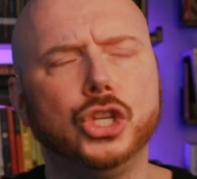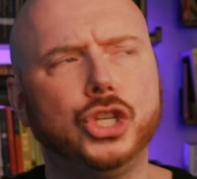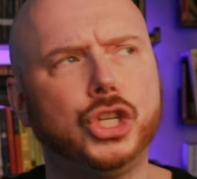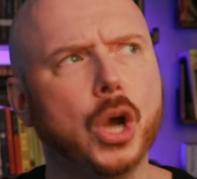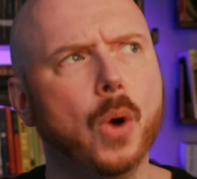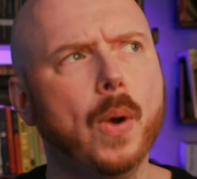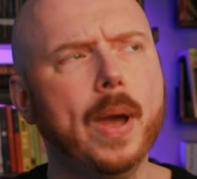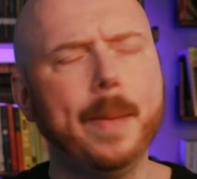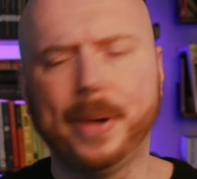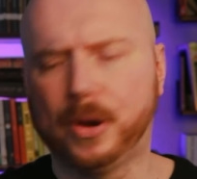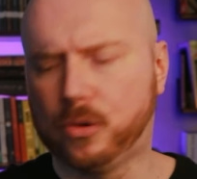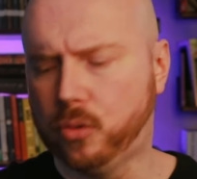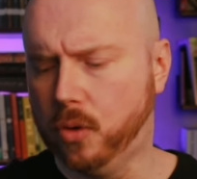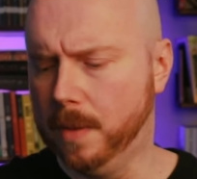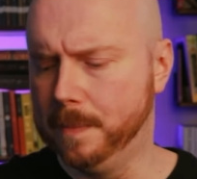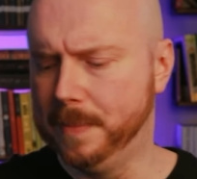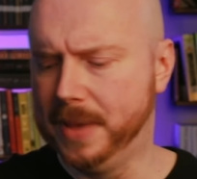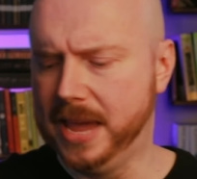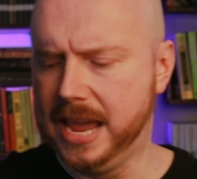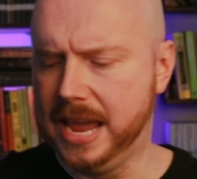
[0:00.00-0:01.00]
Joe
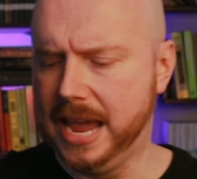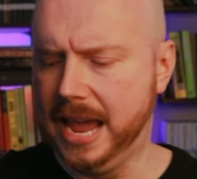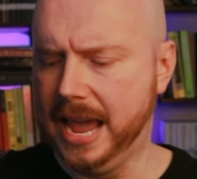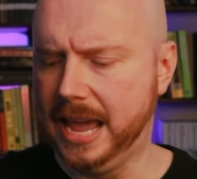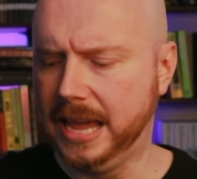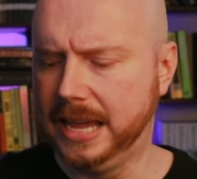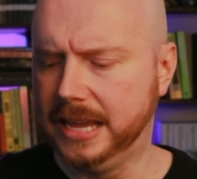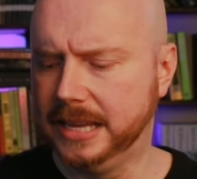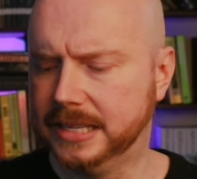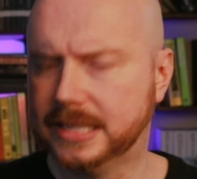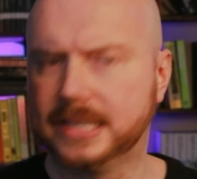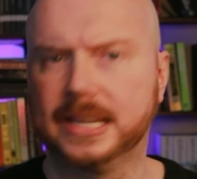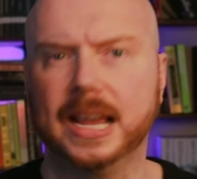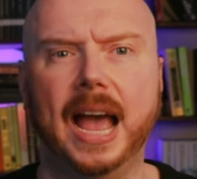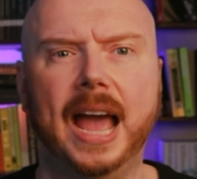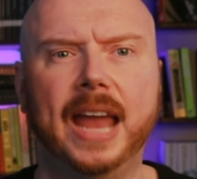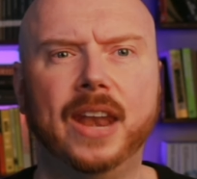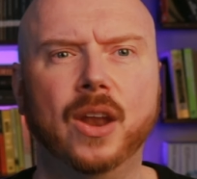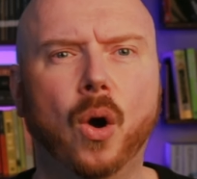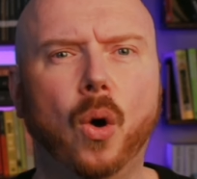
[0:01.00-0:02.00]
Abercrombie is
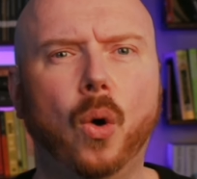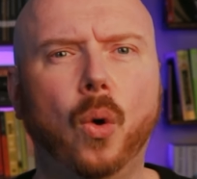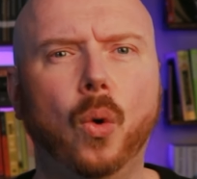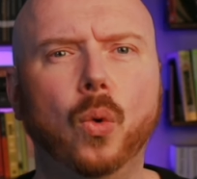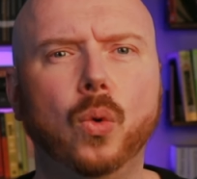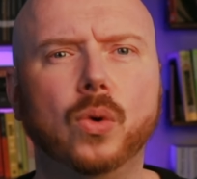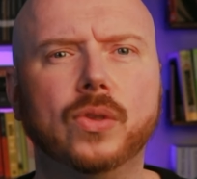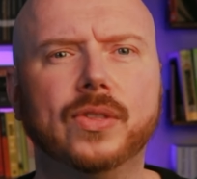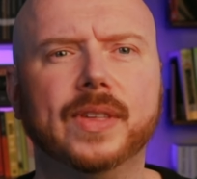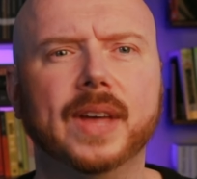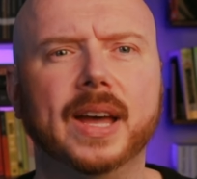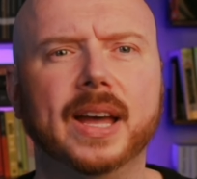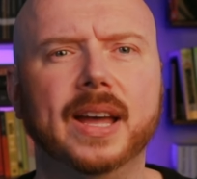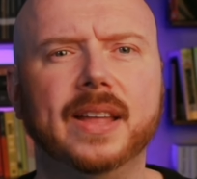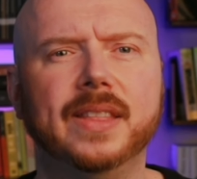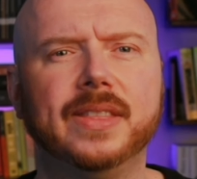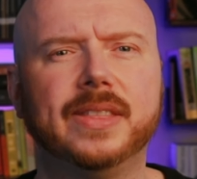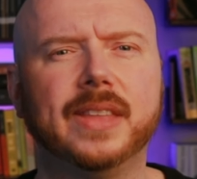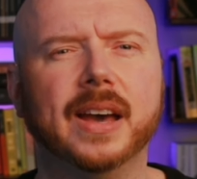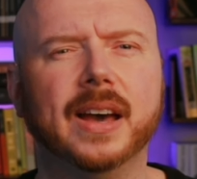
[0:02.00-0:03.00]
an
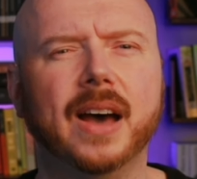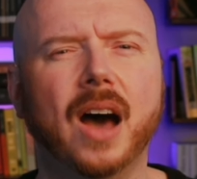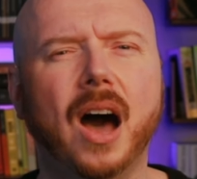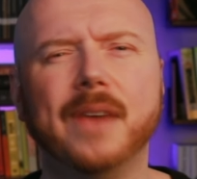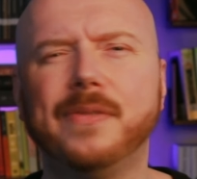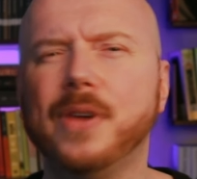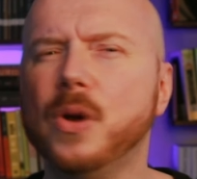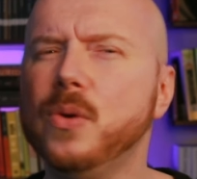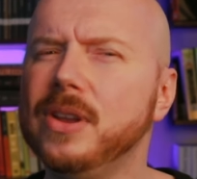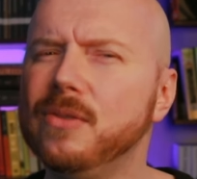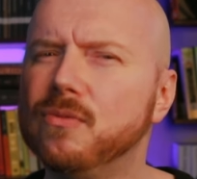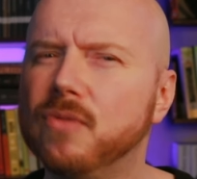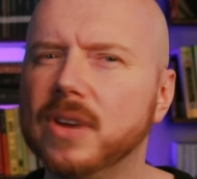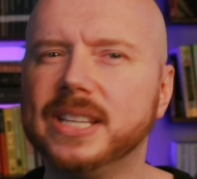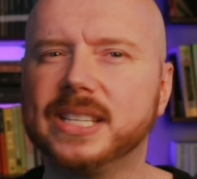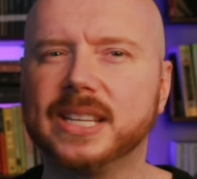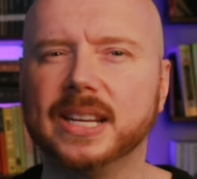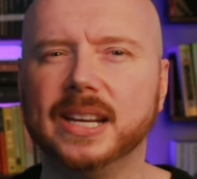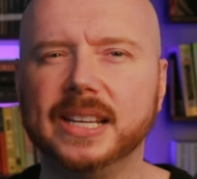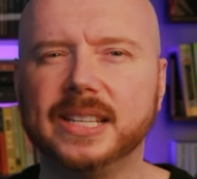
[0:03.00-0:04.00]
author that I've only
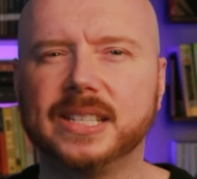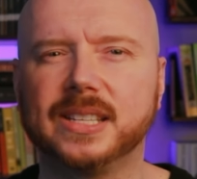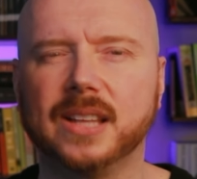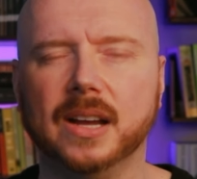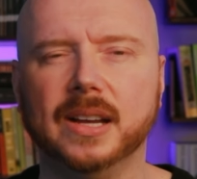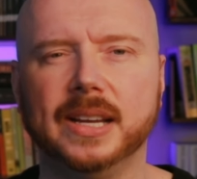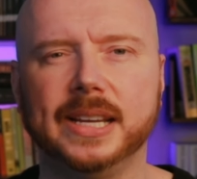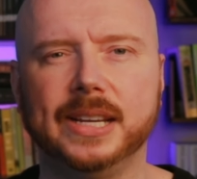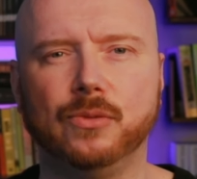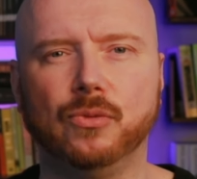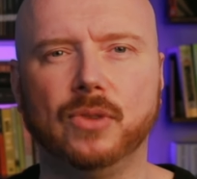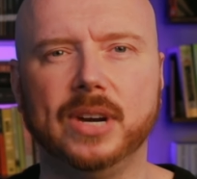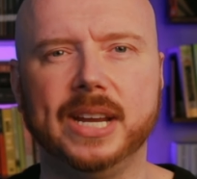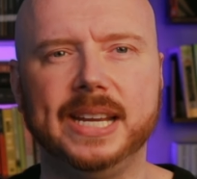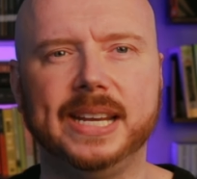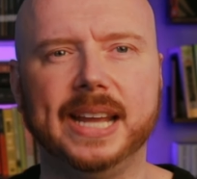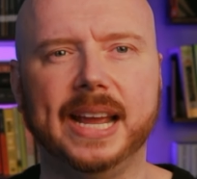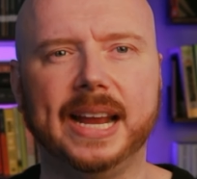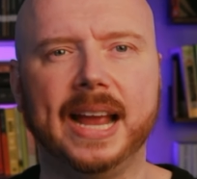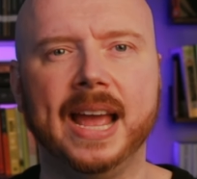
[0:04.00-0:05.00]
recently started
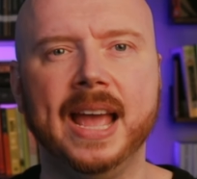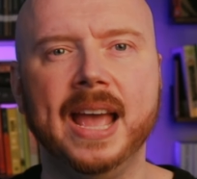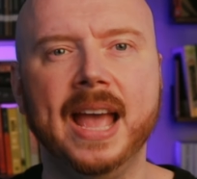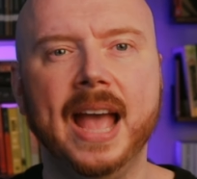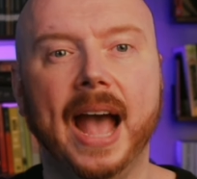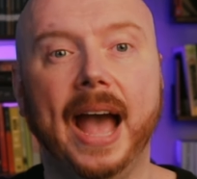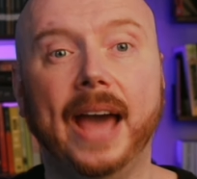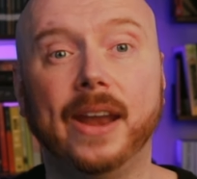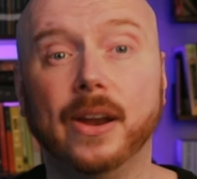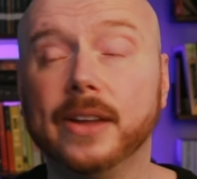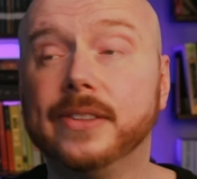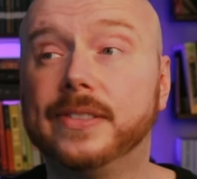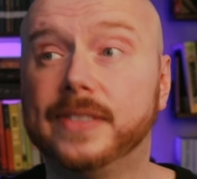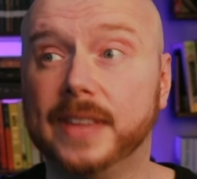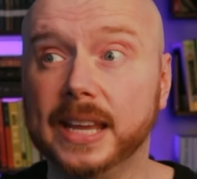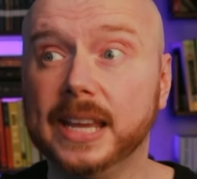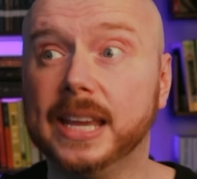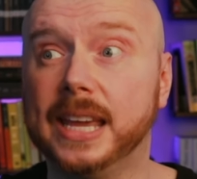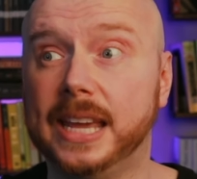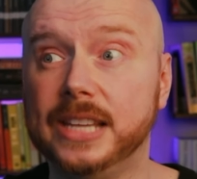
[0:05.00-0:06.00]
reading, and I
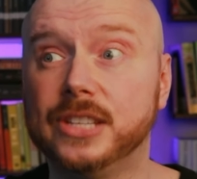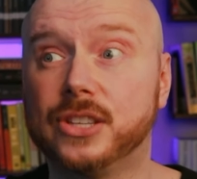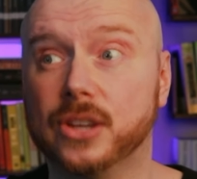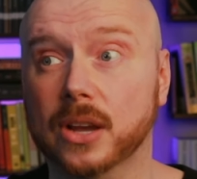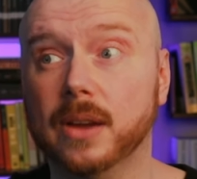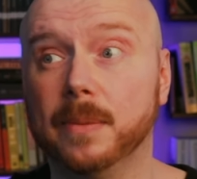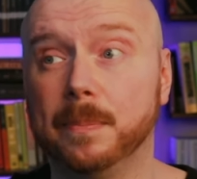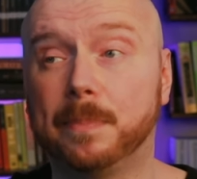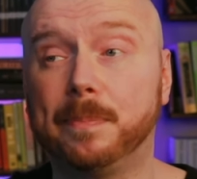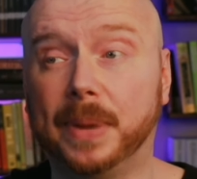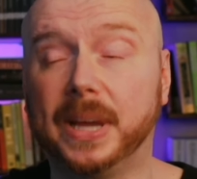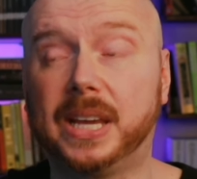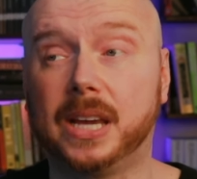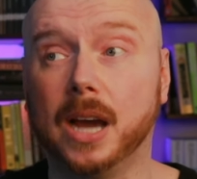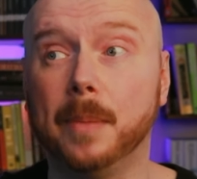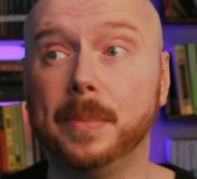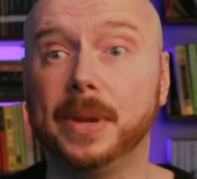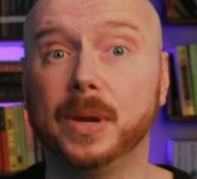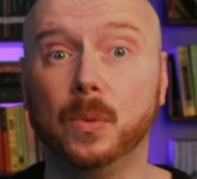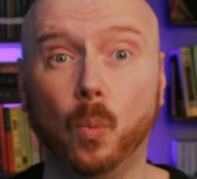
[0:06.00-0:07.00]
think he's
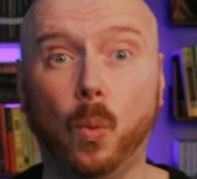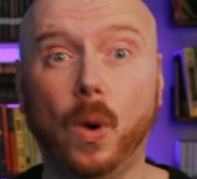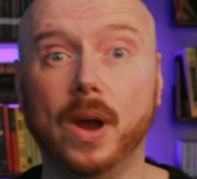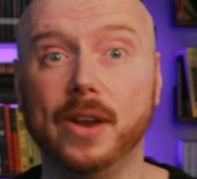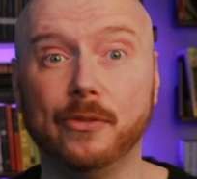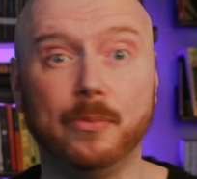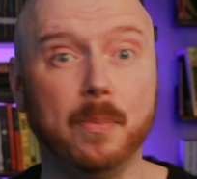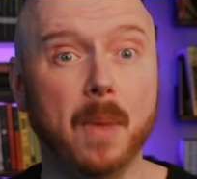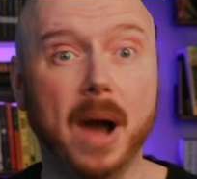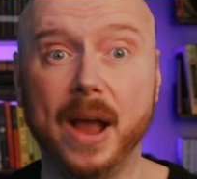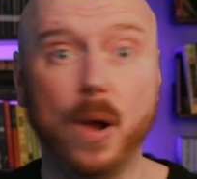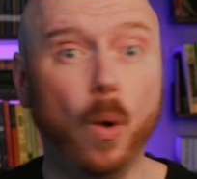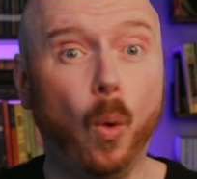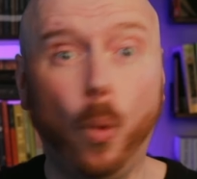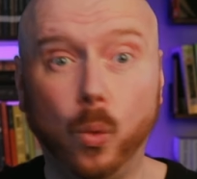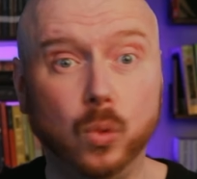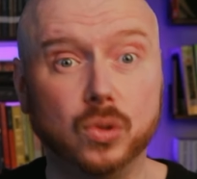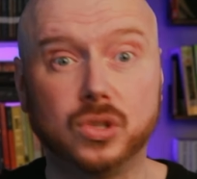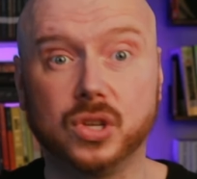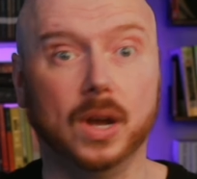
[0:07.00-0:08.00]
becoming one of my
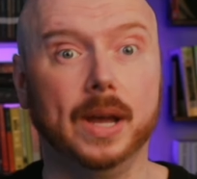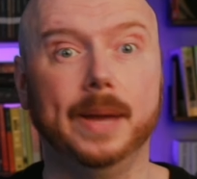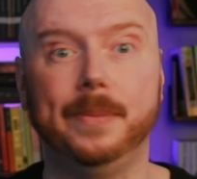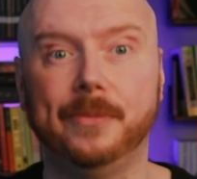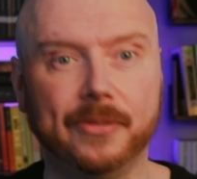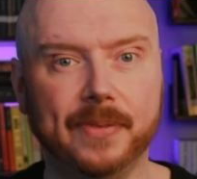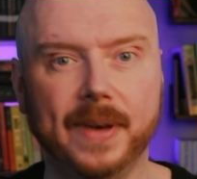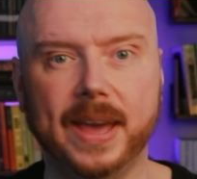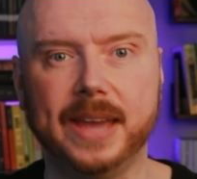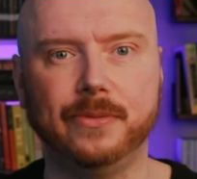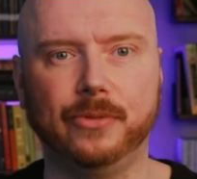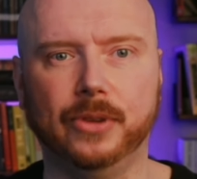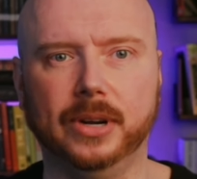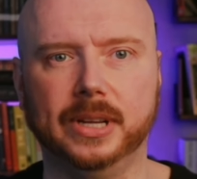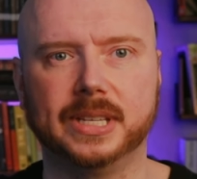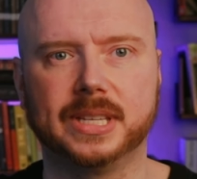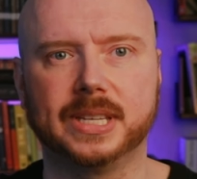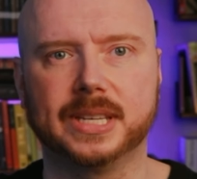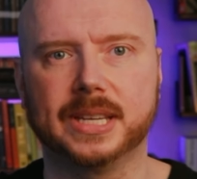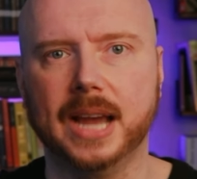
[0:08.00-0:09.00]
all time
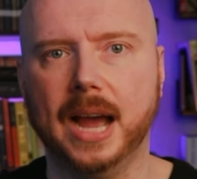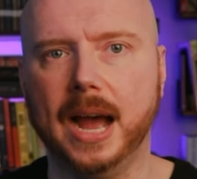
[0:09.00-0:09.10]
favorites.